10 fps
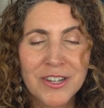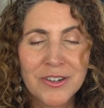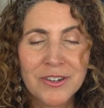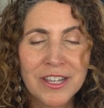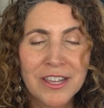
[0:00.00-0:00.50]

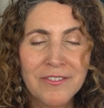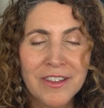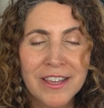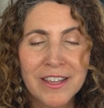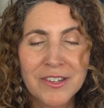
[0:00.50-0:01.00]
You're
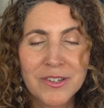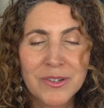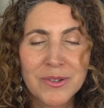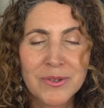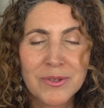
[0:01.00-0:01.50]
giving
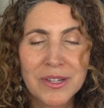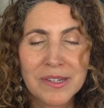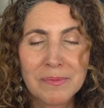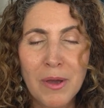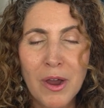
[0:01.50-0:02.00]
to
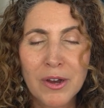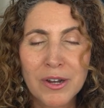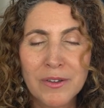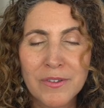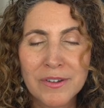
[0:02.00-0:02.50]
this
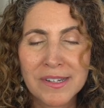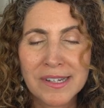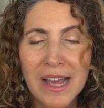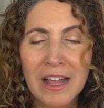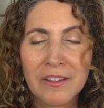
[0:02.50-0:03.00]
part of
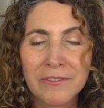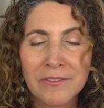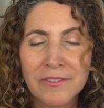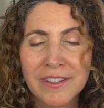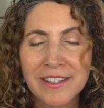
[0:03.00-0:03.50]

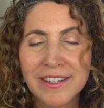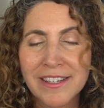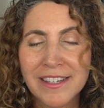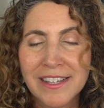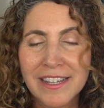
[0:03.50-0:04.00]
yourself
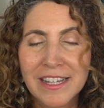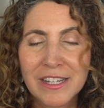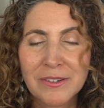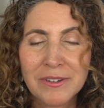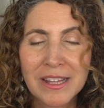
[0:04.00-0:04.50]

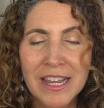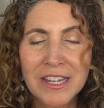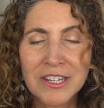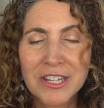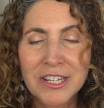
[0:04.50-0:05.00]
in
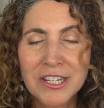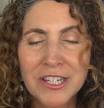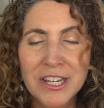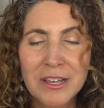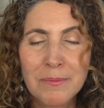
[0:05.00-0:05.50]

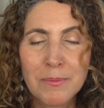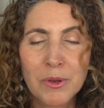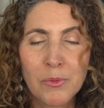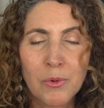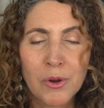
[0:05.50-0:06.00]
relationship,
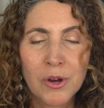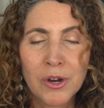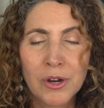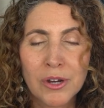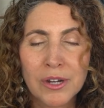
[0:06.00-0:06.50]
in
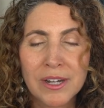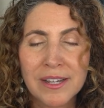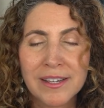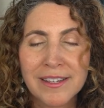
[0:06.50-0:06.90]
work,